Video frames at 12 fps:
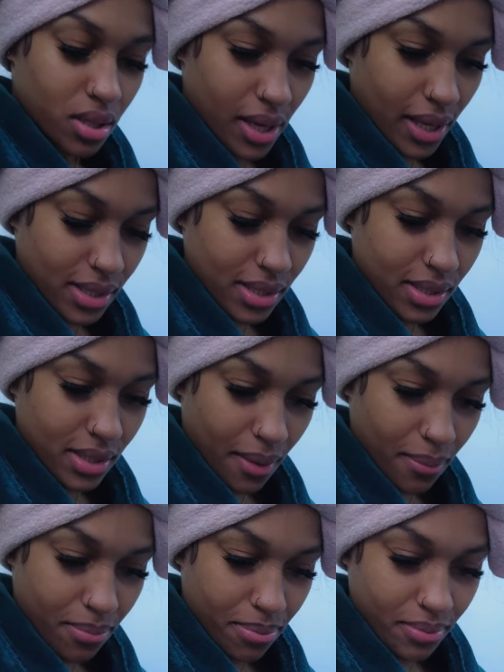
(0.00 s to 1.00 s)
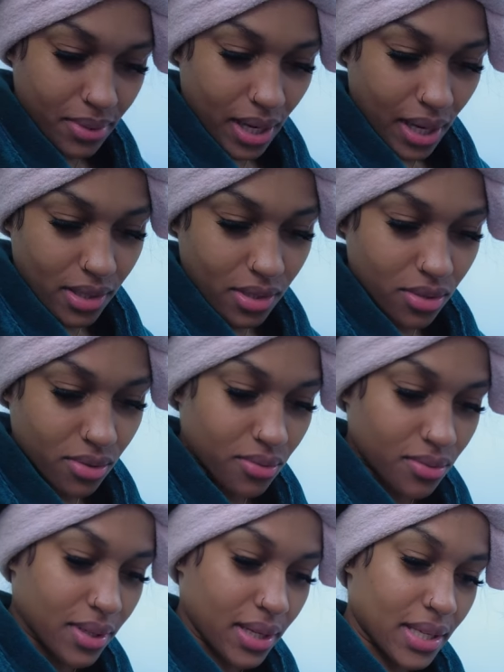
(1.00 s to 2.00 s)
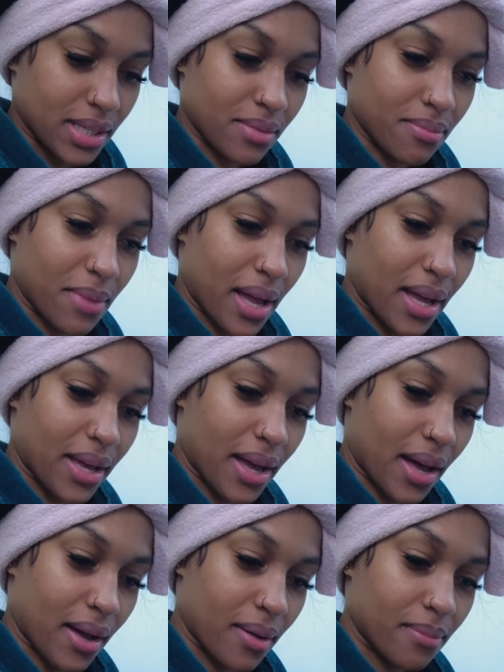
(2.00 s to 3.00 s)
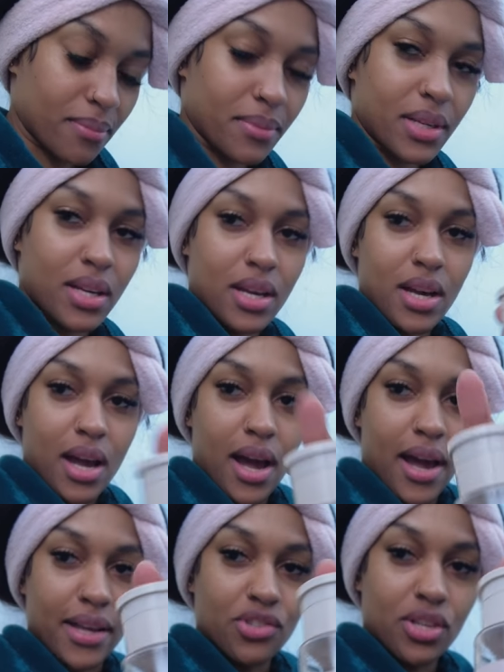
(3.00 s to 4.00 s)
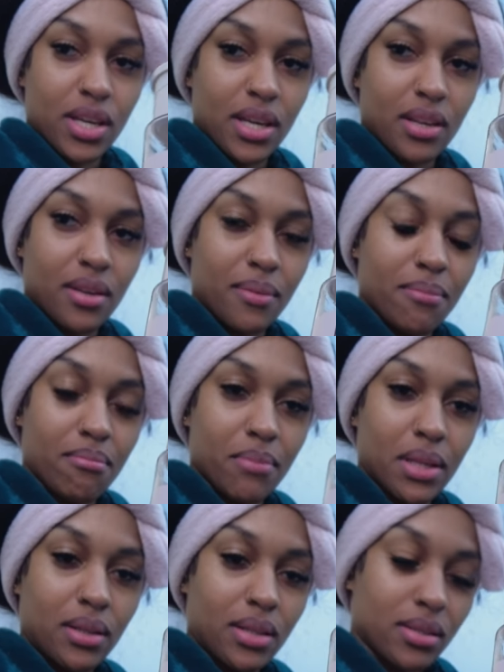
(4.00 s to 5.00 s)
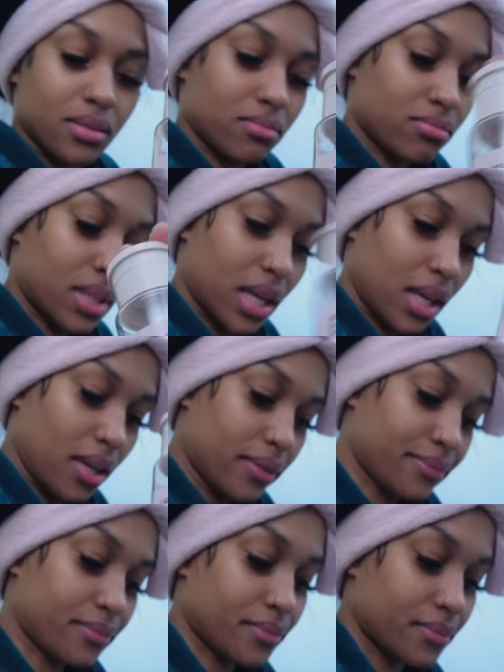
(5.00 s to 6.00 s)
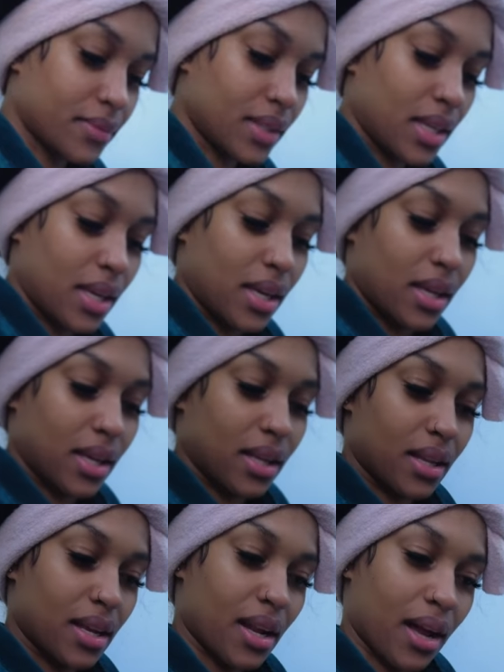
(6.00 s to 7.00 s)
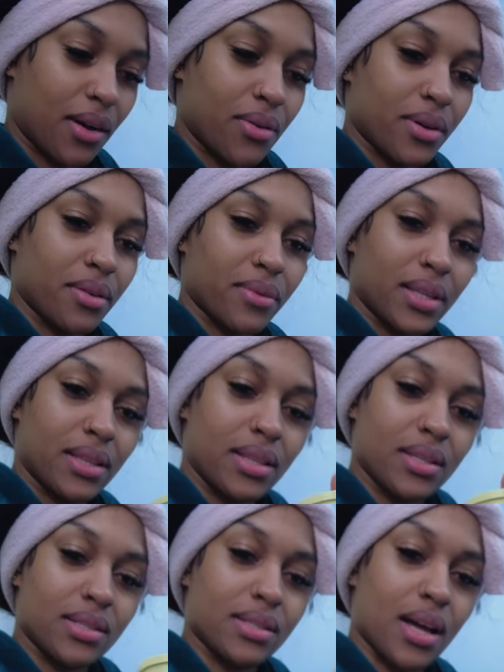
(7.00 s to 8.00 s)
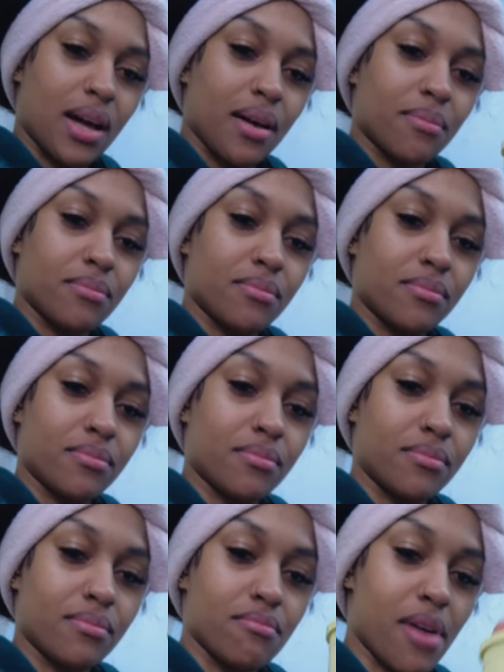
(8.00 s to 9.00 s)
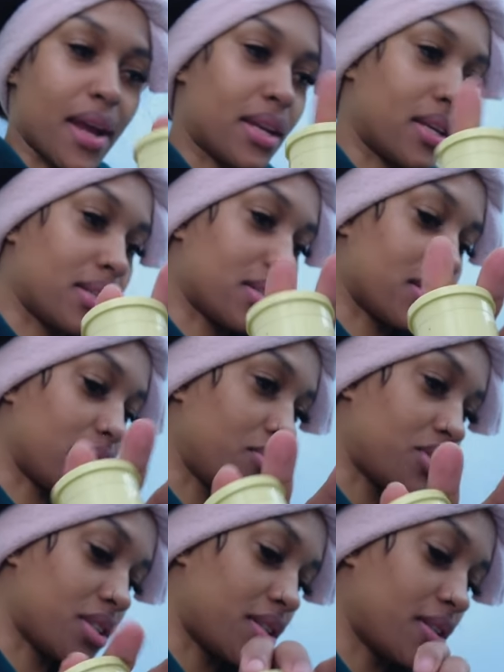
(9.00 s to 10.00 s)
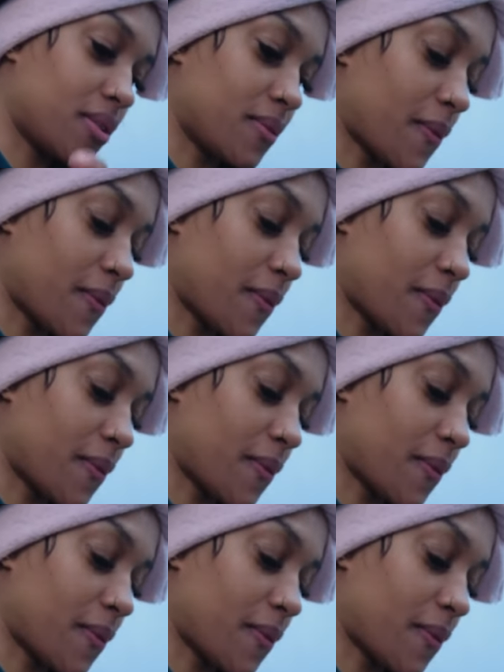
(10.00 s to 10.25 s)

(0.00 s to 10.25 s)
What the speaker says: next step that I do is my hydrating milk thingy. And then I go in with this brightening solution.